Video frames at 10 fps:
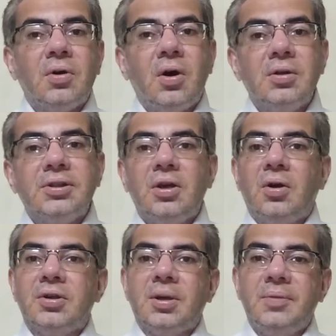all the
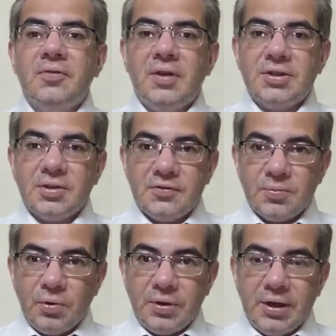long-term effects of
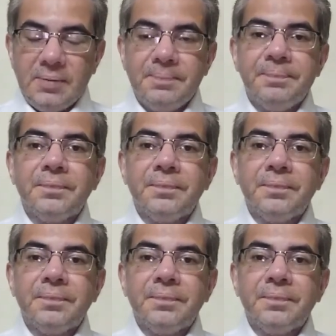smoking.